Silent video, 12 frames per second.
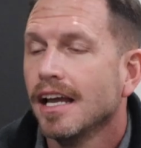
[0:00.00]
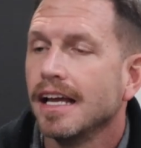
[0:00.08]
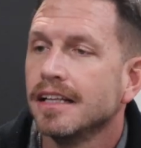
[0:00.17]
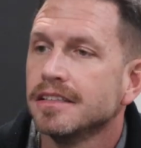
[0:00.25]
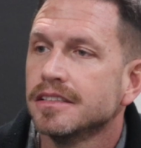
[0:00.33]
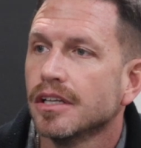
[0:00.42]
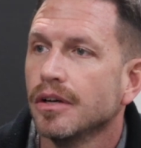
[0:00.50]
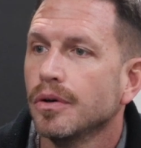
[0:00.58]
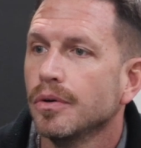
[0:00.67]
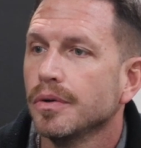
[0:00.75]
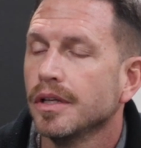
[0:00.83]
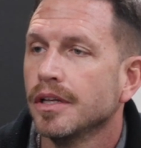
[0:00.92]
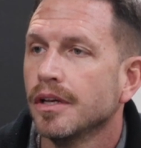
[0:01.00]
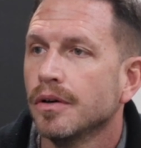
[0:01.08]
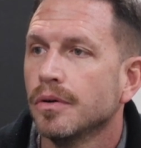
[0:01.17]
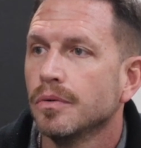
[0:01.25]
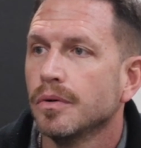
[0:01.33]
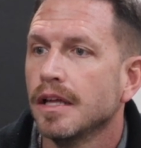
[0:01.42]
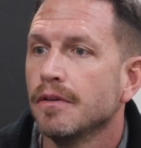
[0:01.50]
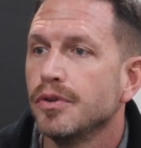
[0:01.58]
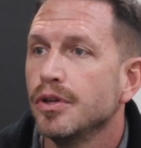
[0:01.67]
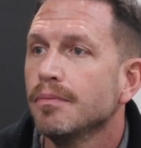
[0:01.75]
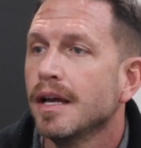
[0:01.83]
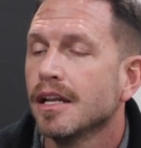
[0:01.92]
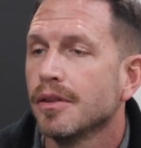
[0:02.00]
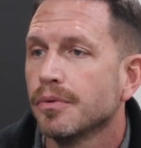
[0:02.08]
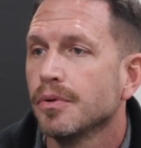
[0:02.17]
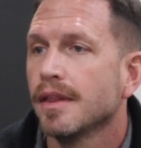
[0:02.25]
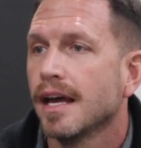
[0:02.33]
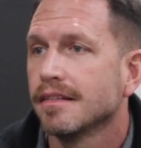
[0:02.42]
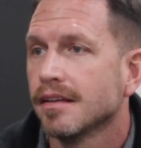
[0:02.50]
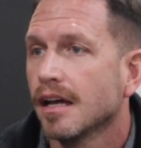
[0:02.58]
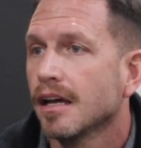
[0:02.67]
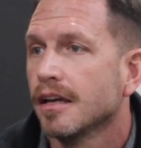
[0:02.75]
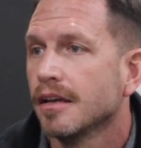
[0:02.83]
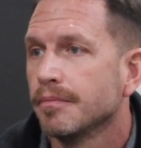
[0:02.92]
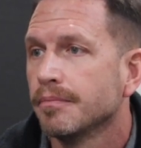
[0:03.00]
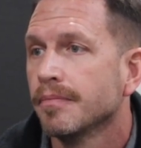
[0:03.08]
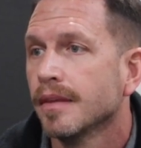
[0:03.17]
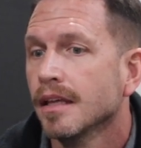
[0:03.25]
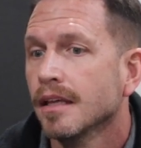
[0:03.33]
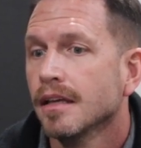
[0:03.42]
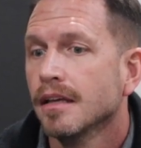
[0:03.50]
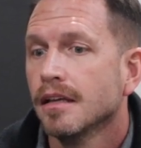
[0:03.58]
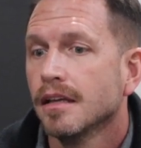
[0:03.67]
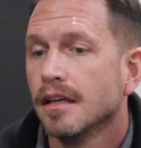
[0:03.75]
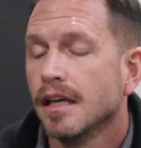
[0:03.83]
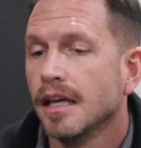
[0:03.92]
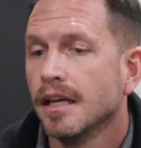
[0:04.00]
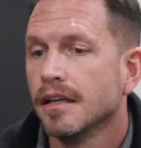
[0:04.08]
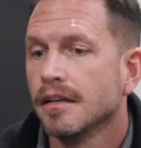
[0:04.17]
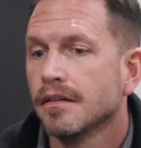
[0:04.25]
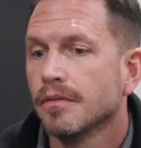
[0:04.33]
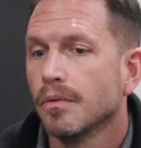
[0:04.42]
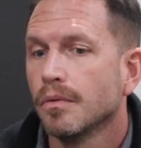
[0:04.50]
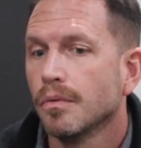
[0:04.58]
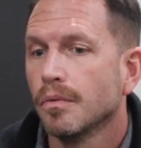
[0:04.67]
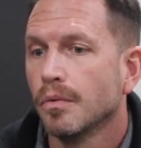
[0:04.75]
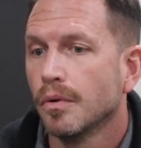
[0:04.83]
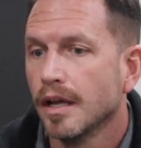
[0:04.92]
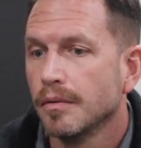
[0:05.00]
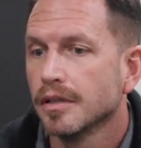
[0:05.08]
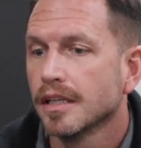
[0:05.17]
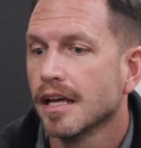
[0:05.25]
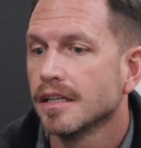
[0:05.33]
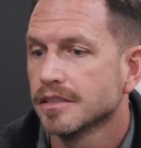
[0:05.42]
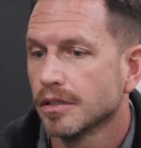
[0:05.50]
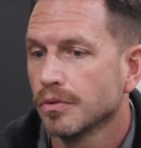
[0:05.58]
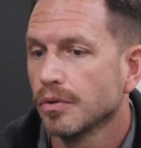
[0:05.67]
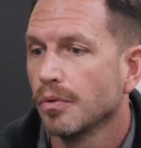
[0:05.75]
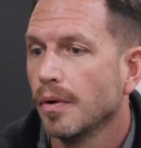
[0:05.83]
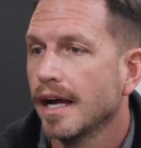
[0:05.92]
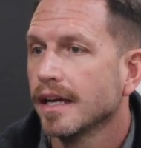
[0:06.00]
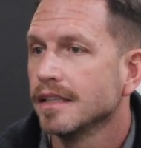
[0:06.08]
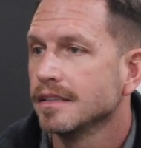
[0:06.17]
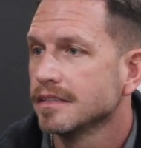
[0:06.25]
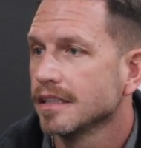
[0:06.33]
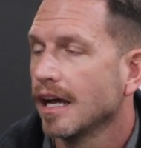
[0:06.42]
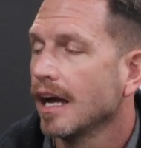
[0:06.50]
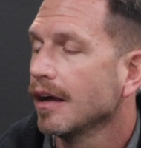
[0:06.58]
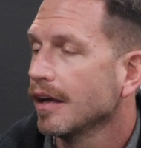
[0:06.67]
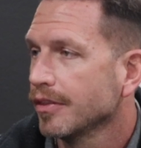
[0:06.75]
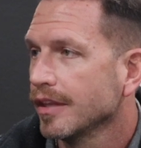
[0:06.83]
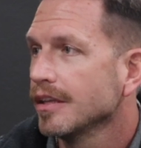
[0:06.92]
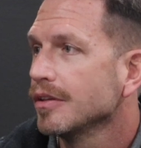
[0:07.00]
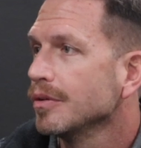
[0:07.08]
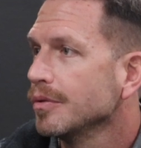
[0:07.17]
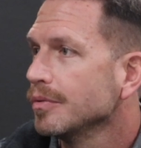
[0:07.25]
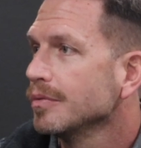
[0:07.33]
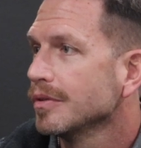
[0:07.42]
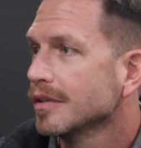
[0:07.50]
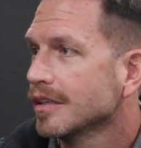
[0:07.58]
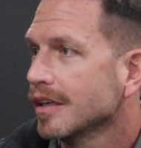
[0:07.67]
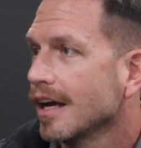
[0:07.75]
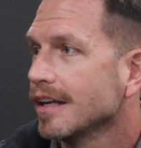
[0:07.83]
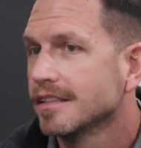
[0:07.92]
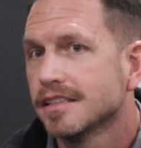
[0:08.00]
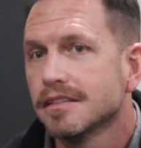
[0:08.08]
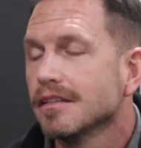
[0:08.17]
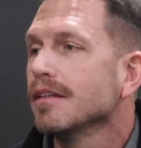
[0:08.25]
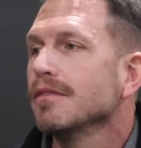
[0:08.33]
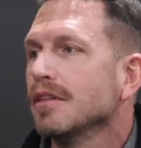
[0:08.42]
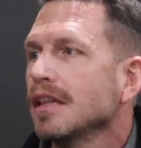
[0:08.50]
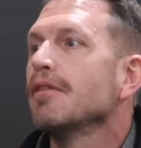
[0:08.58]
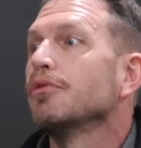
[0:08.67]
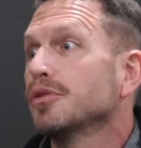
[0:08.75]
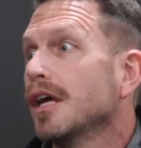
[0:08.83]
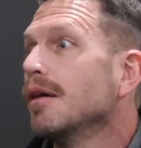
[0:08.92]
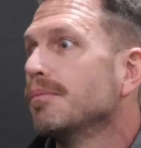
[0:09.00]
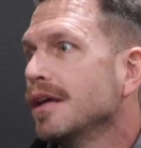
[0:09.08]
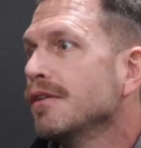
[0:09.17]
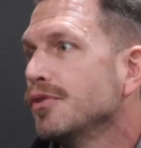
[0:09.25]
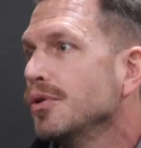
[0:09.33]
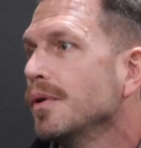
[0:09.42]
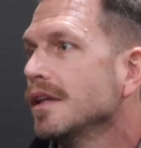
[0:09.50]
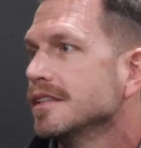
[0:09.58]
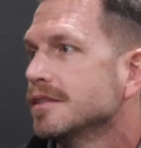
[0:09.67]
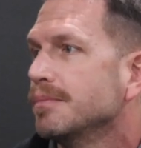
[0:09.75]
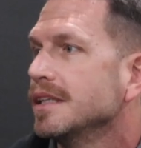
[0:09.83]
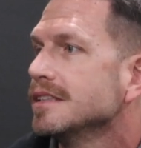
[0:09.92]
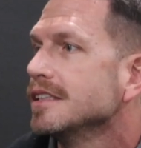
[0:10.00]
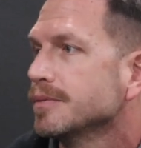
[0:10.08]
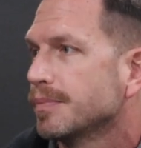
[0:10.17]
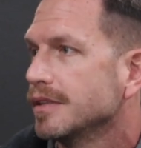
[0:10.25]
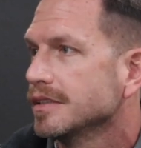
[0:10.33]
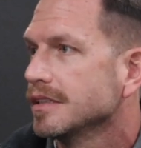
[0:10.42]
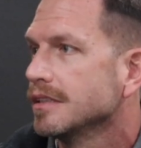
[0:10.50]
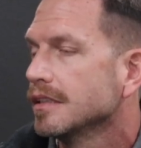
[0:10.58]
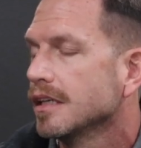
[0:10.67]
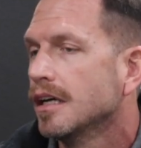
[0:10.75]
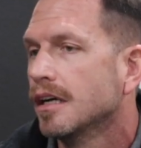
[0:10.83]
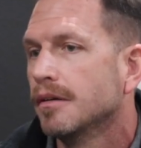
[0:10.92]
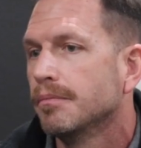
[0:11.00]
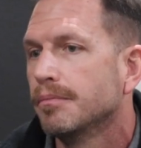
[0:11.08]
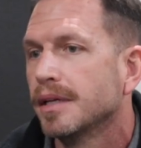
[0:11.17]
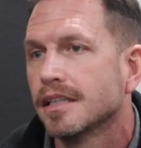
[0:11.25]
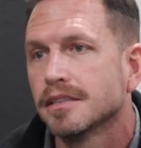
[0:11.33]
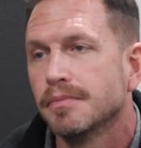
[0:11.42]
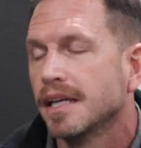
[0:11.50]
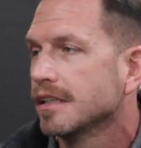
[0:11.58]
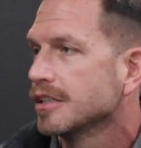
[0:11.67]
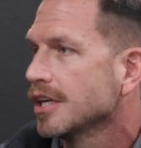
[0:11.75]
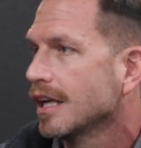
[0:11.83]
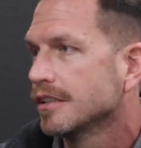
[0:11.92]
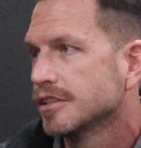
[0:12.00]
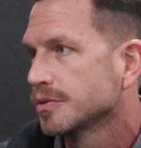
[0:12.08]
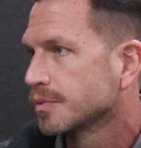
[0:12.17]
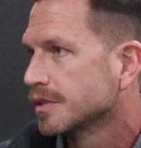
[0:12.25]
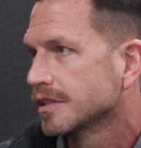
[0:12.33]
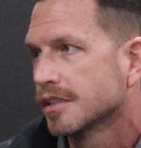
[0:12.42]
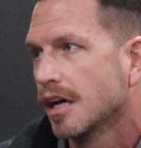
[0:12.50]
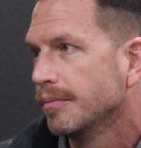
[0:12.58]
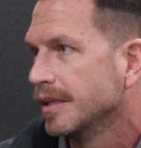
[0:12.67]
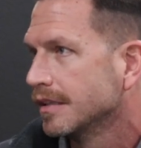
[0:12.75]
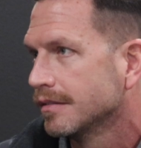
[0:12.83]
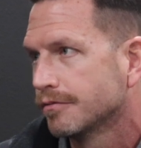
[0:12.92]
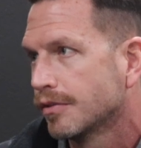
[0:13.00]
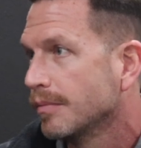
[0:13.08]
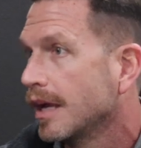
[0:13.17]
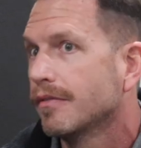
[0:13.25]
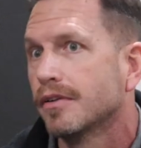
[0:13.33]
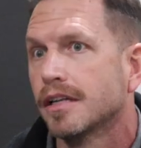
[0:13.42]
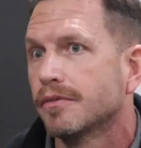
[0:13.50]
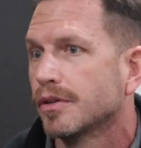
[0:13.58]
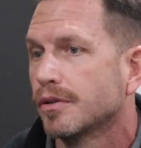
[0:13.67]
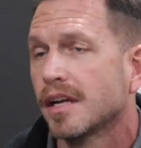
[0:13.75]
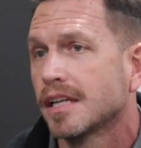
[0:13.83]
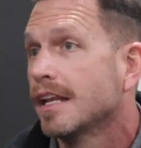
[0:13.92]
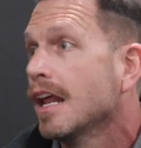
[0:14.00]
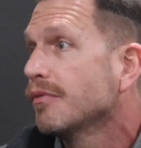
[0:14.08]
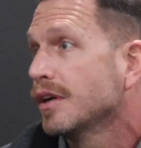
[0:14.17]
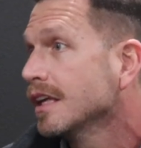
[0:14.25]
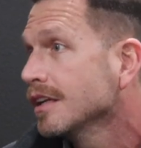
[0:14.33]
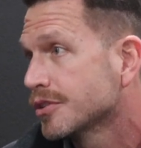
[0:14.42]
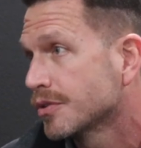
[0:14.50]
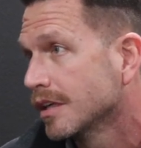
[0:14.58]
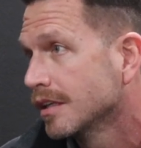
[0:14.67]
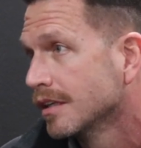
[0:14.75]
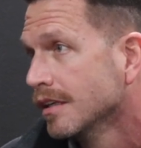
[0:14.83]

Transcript: And so, if you made it through that time and were able to kind of circle the wagons, I think you kind of leveled up, if you will, as a business person, because man, the challenges were just coming from every different direction in every industry.